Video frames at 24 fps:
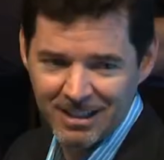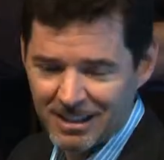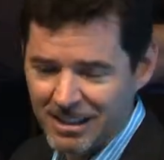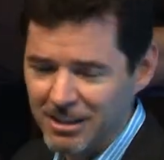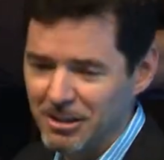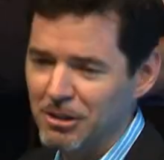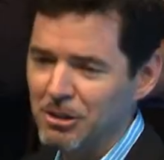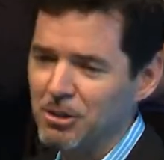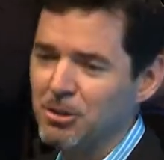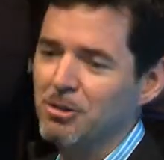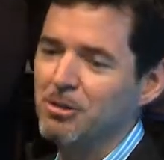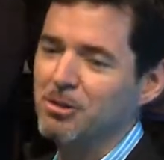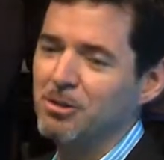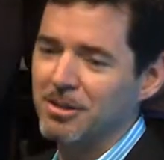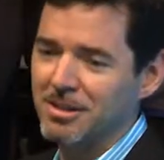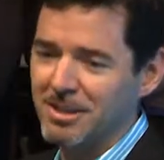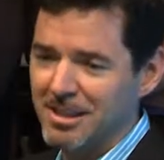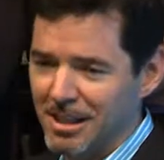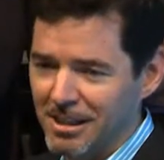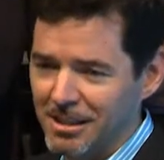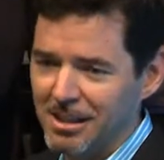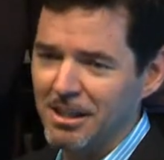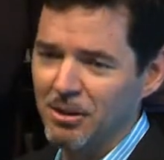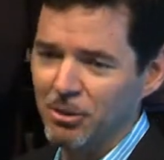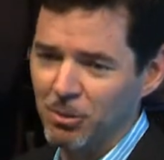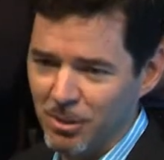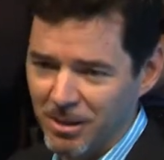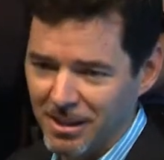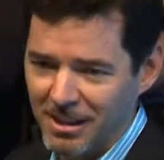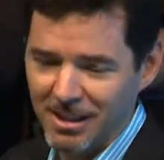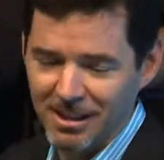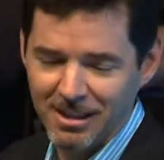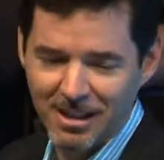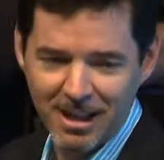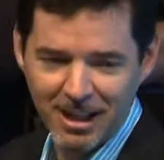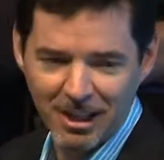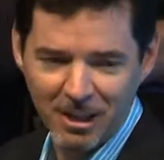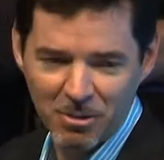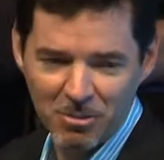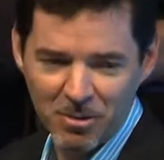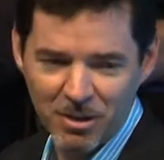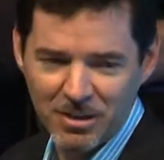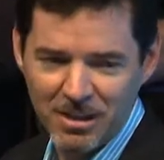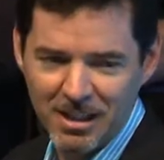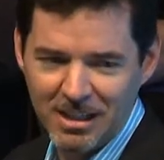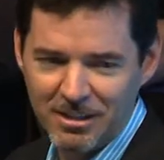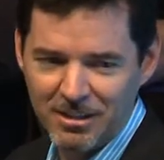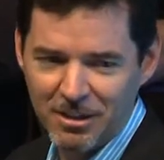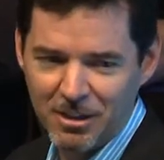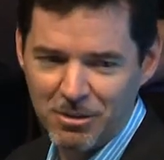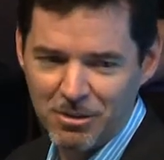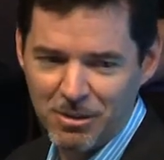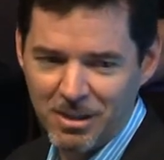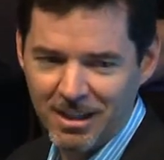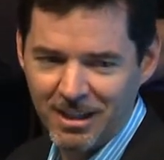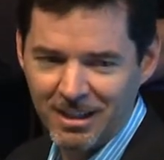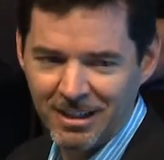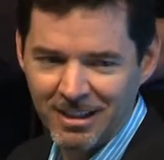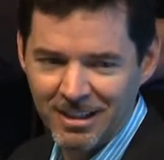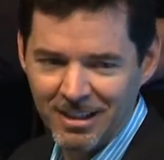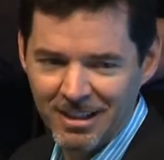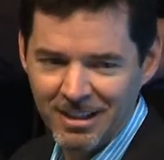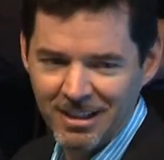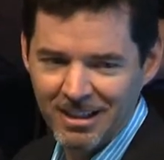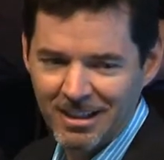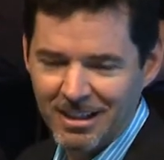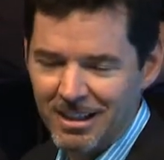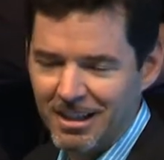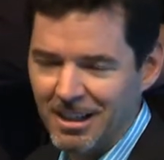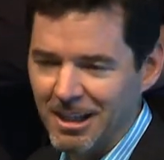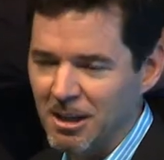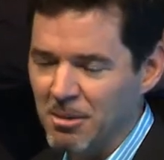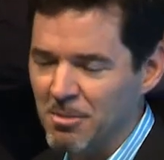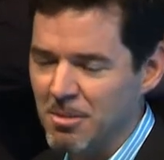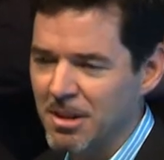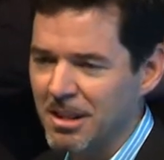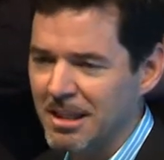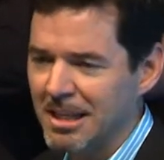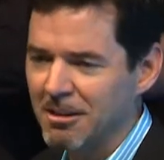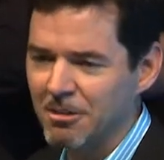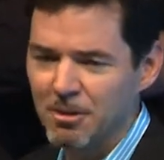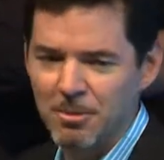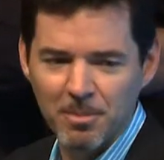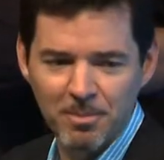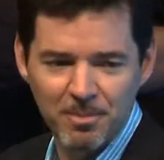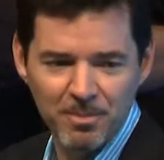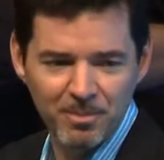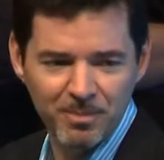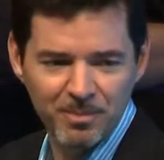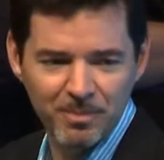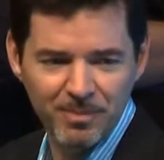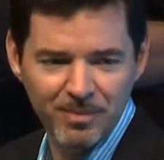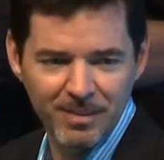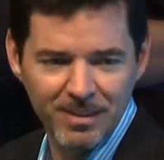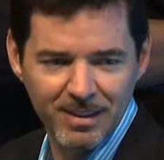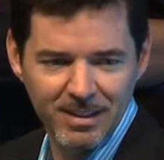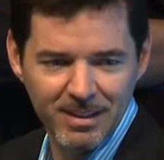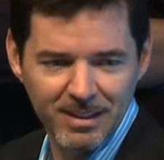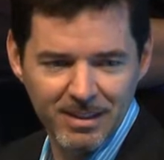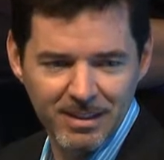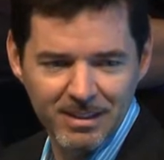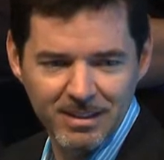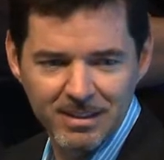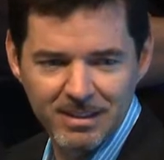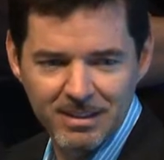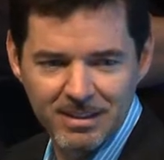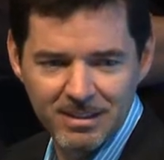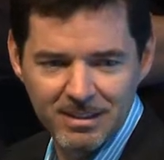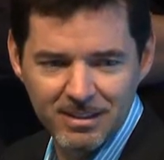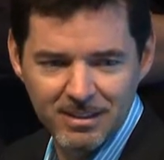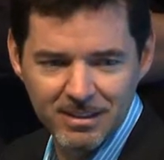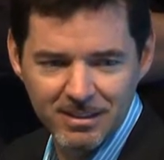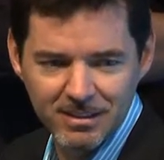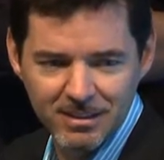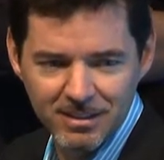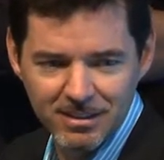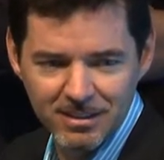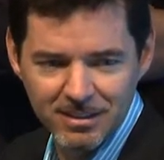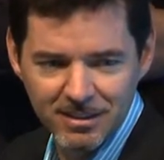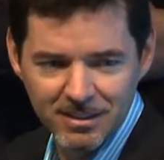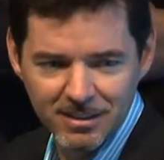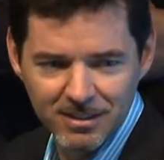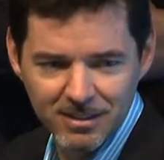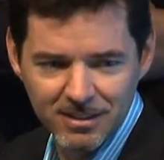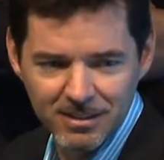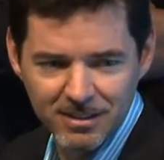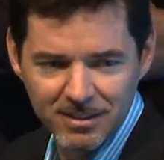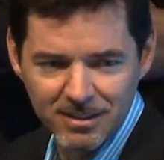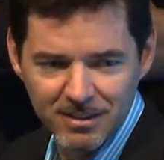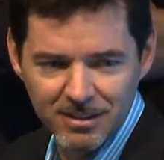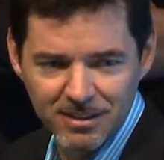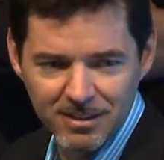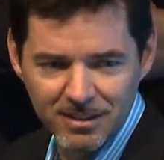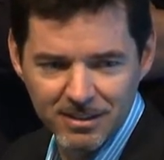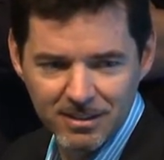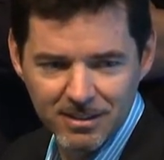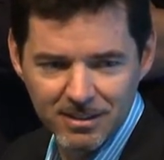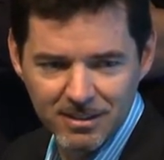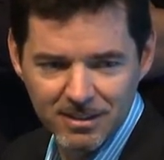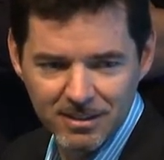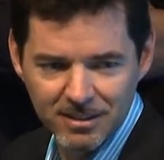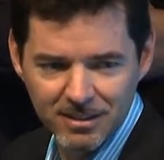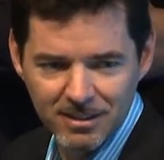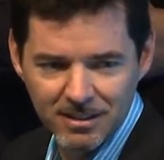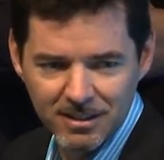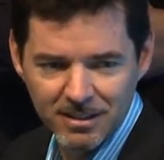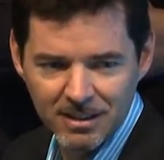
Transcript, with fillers: Let the users tell us what they like and what they don't like. So are you going to open up a developer community for t-commerce?